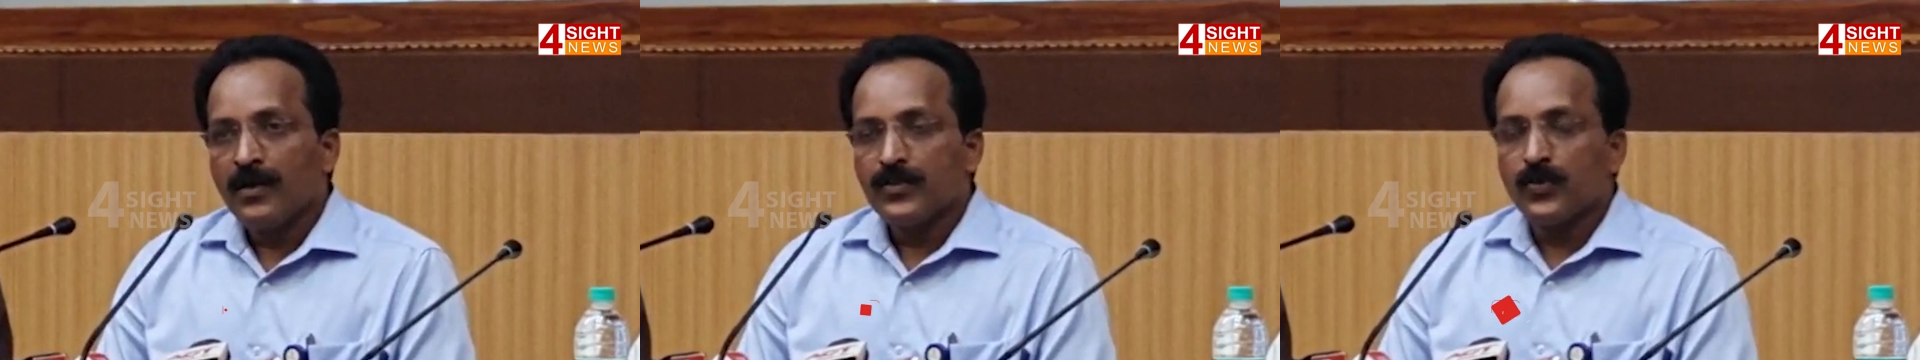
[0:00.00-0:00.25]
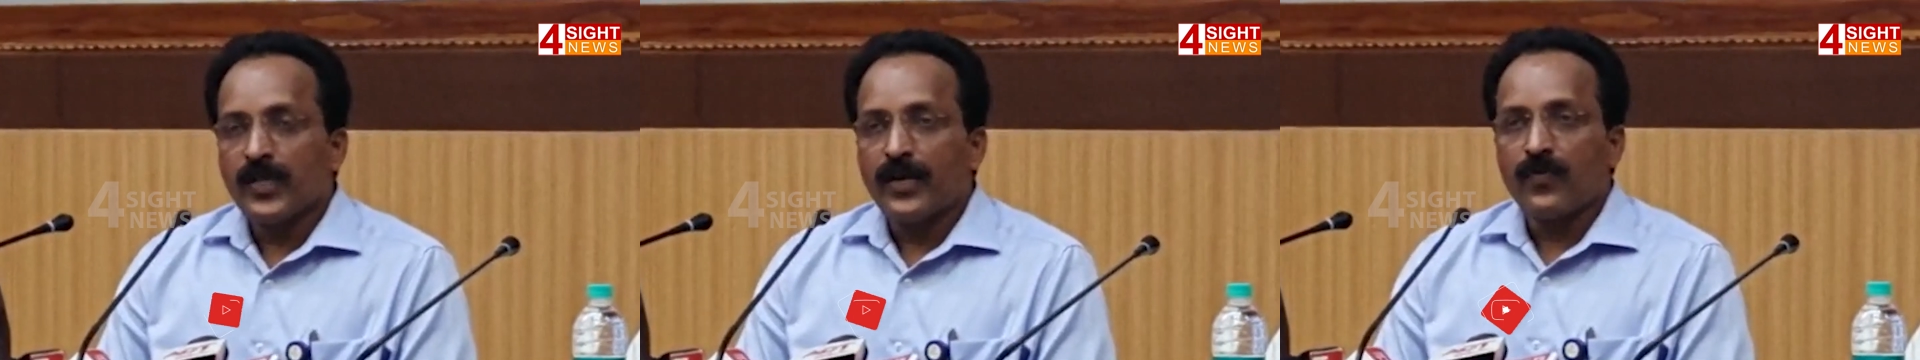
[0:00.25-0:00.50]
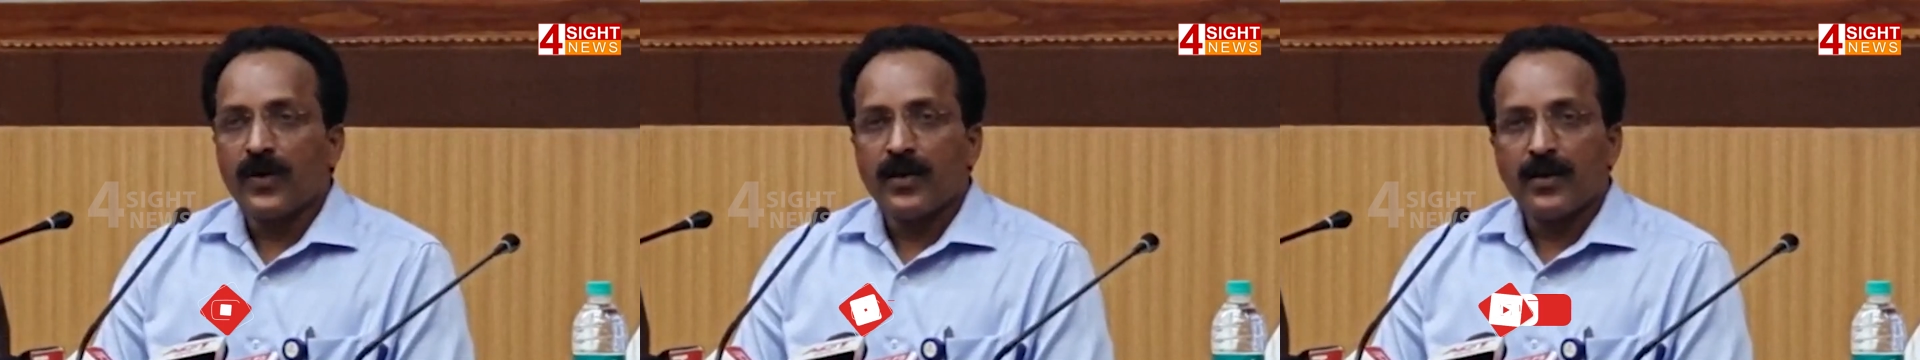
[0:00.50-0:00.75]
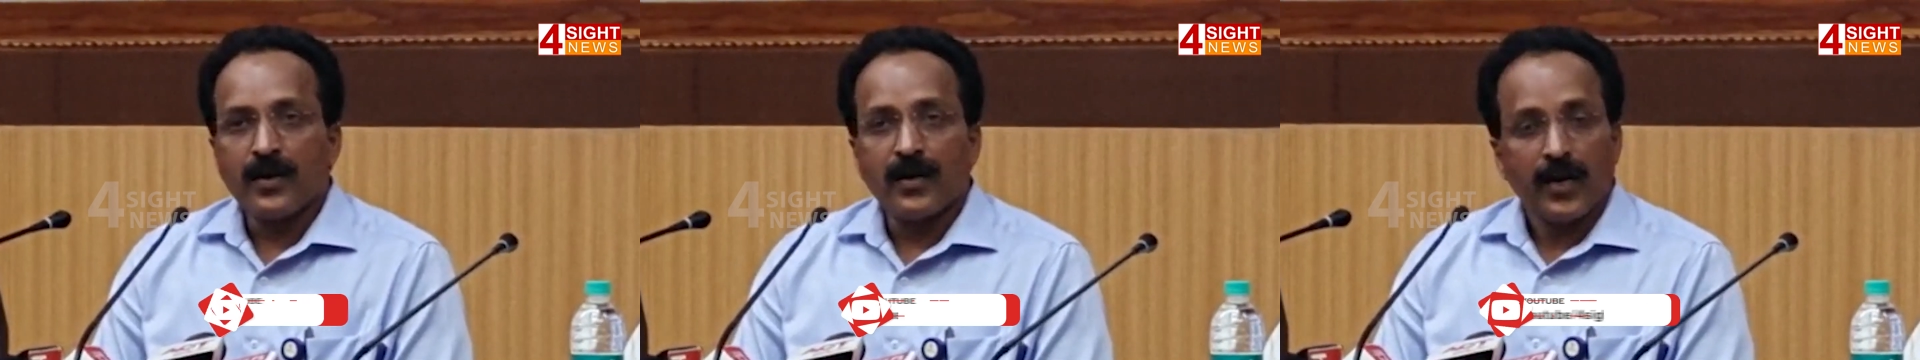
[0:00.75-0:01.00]
So that way,
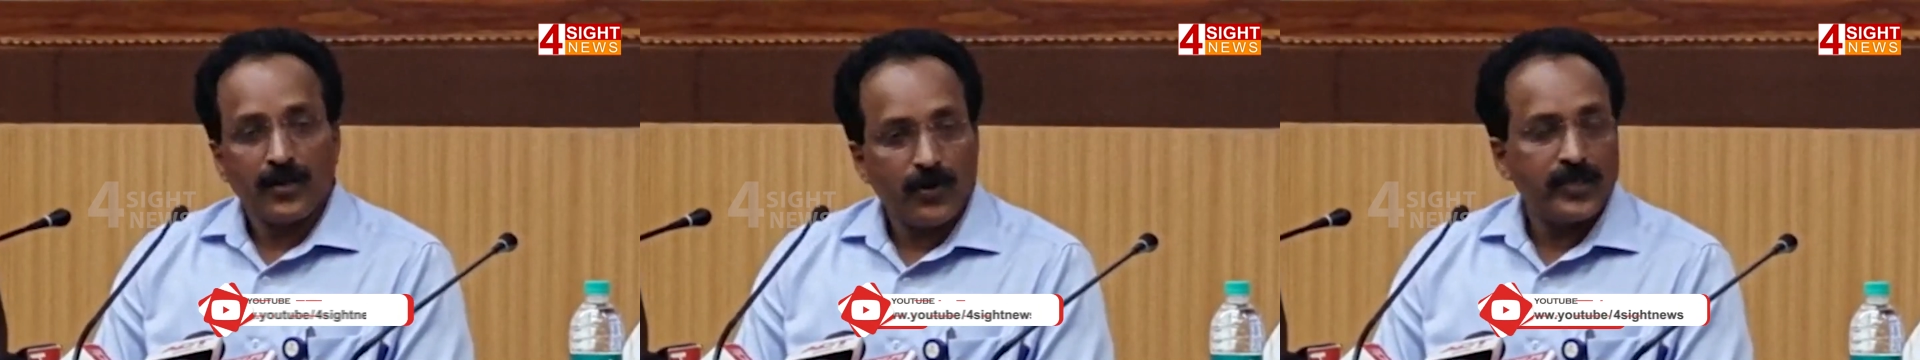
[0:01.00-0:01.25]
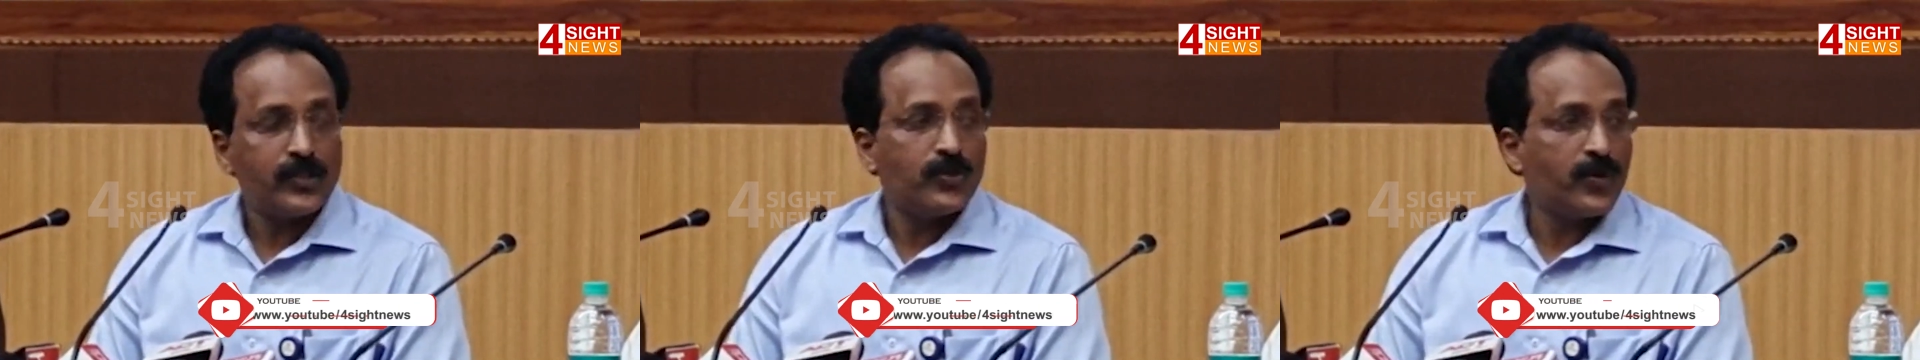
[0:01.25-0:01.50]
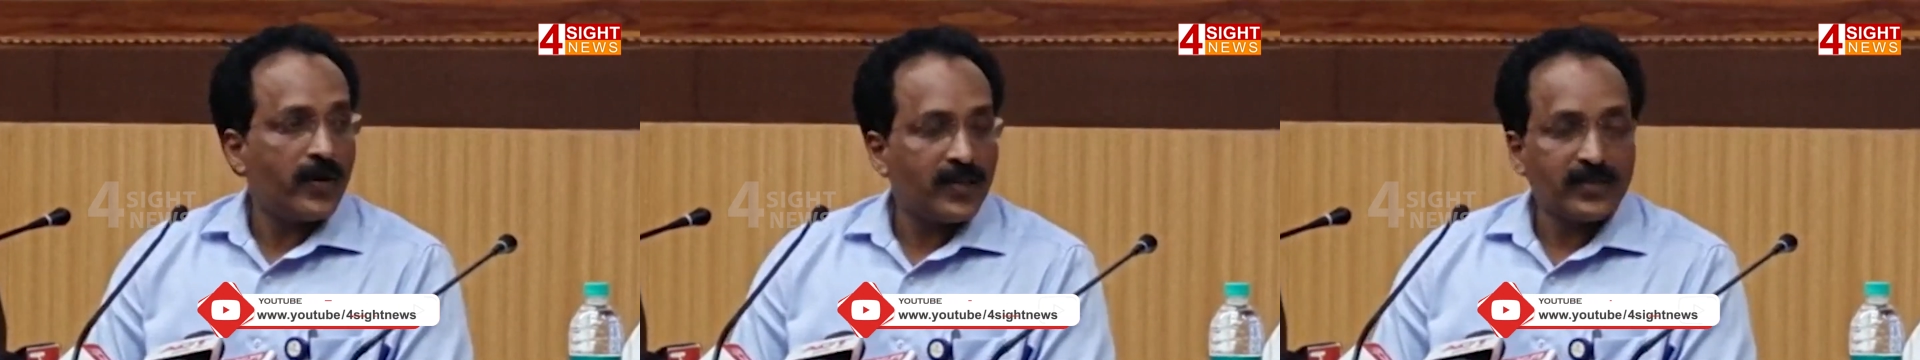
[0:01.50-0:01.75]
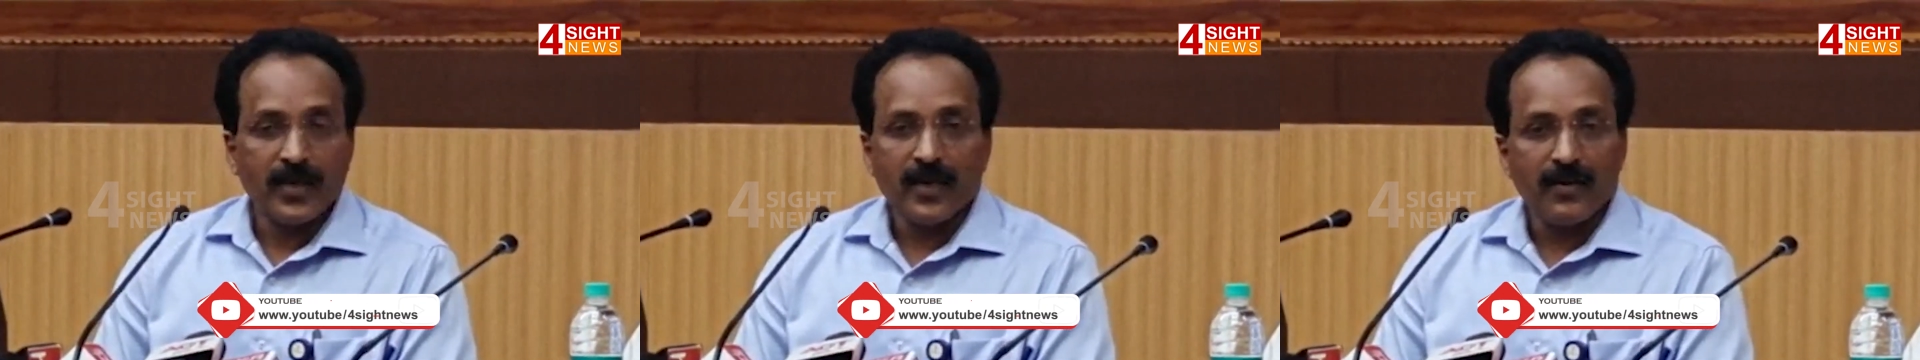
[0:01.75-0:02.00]
congratulations to
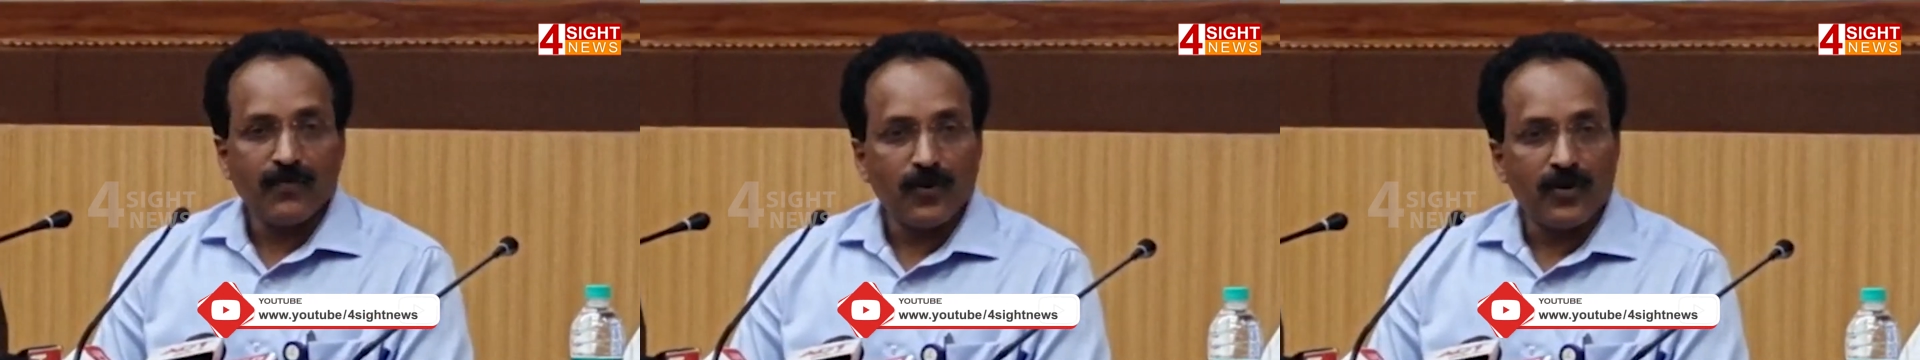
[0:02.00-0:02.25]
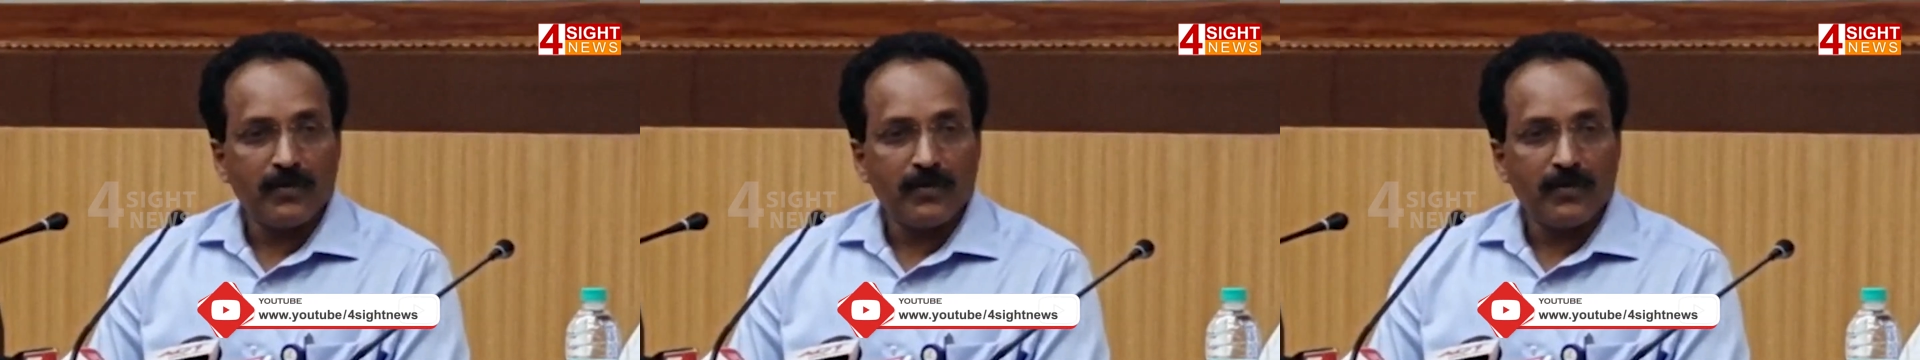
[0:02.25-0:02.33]
NSI for